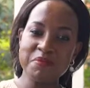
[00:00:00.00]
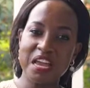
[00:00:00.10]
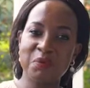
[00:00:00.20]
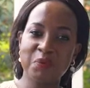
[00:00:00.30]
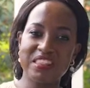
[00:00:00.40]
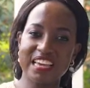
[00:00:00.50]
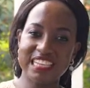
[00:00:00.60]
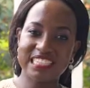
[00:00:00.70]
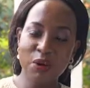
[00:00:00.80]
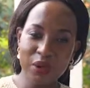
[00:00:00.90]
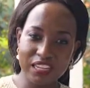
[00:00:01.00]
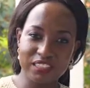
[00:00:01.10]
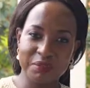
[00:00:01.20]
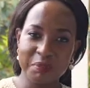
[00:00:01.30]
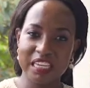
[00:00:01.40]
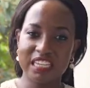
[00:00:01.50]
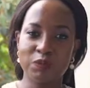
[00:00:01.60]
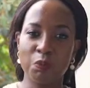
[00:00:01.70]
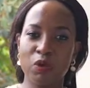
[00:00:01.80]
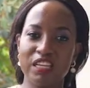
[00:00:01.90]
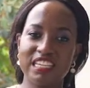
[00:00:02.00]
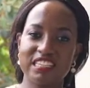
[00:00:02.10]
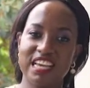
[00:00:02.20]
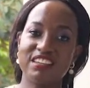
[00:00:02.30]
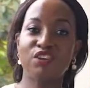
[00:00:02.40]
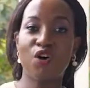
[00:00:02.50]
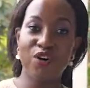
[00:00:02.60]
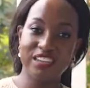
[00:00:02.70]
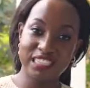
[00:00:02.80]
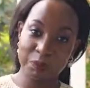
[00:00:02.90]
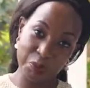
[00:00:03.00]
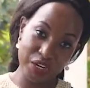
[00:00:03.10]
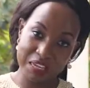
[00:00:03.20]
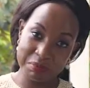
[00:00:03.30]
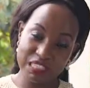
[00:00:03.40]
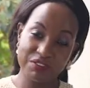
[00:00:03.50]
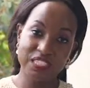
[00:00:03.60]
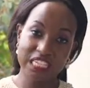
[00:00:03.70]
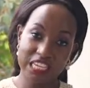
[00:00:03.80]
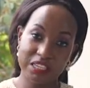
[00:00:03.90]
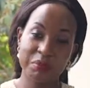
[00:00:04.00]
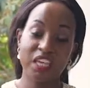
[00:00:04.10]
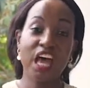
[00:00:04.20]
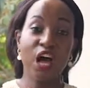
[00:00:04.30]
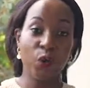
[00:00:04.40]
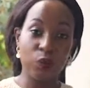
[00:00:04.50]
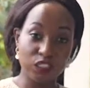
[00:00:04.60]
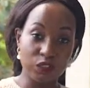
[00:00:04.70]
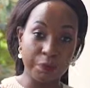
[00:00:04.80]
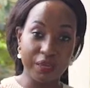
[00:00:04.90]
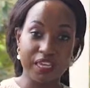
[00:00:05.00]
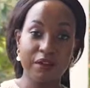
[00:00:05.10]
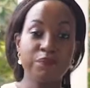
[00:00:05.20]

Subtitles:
and when they are talking to me, it's more or less like the Holy Spirit himself telling me what to pick.